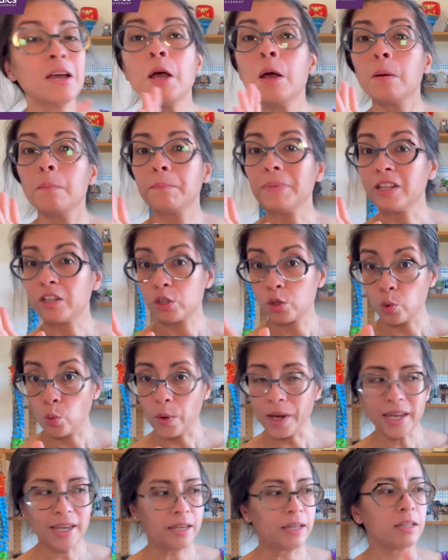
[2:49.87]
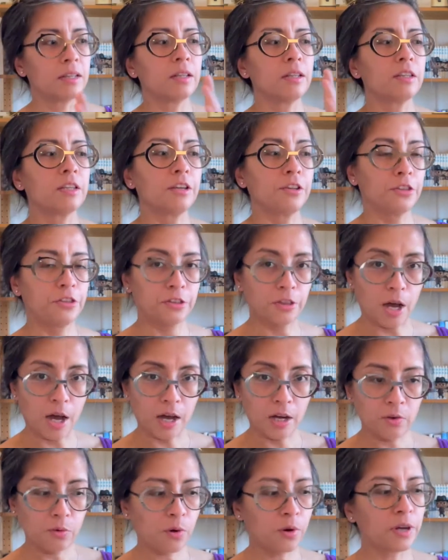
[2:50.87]
Between the
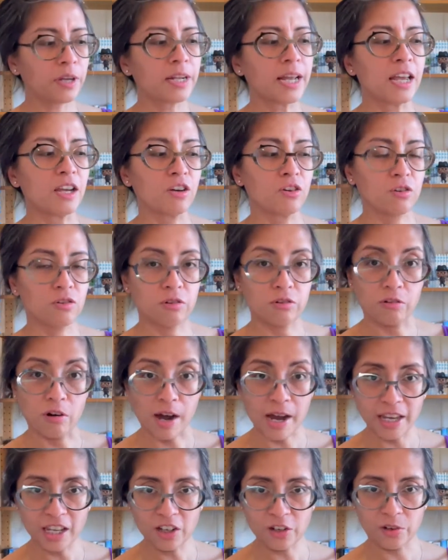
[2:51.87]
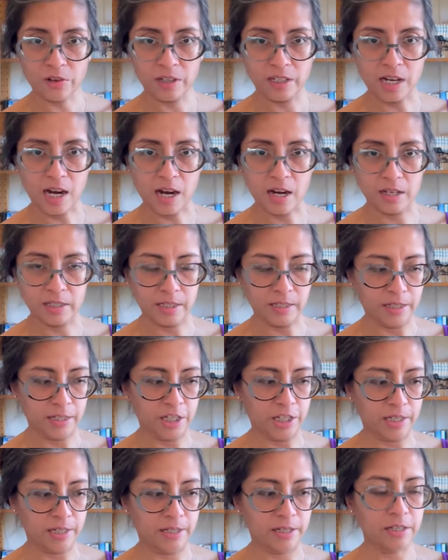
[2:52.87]
thyroid and cricoid
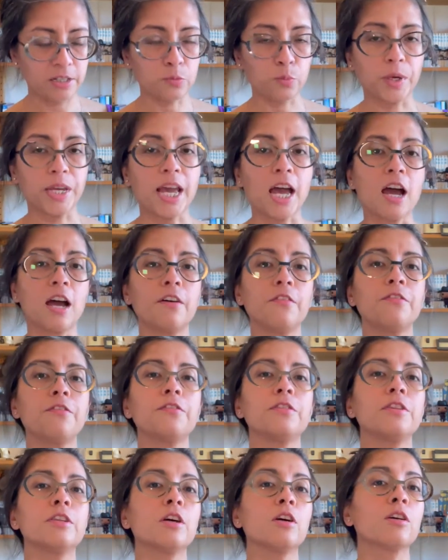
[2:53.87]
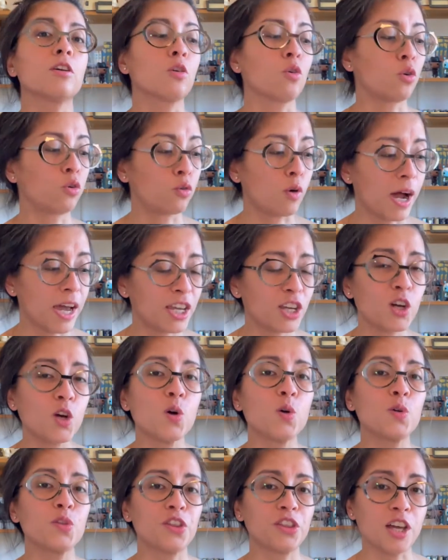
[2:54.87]
cartilages, we have the
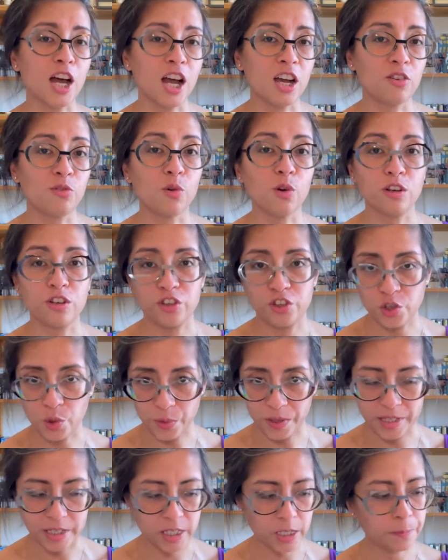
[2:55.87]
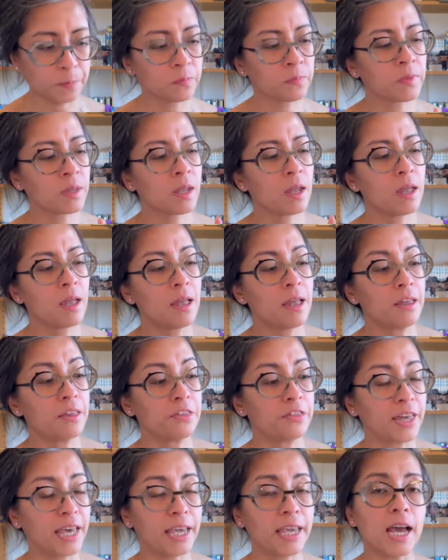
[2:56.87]
cricothyroid joint.
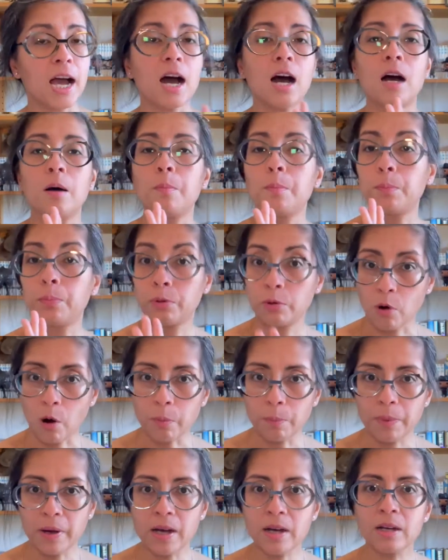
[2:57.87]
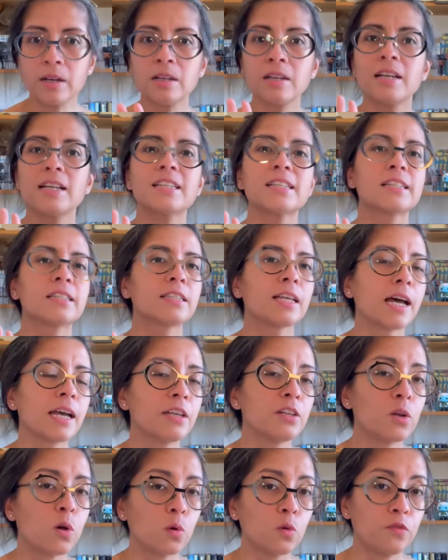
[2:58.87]
They are proper
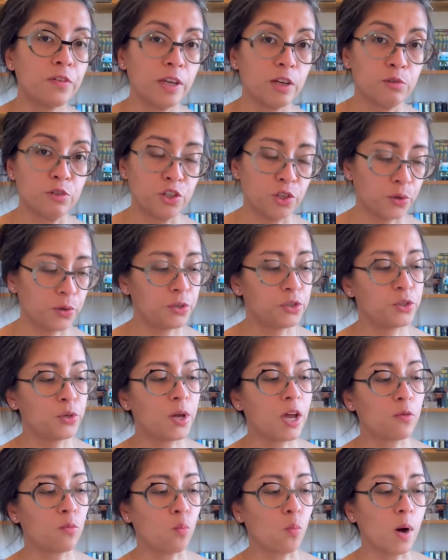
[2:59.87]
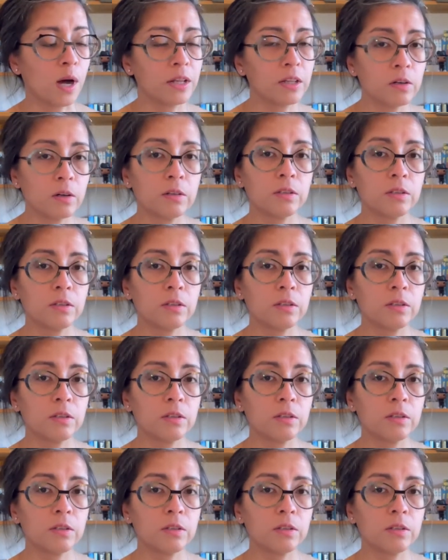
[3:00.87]
synovial joints. You have one on the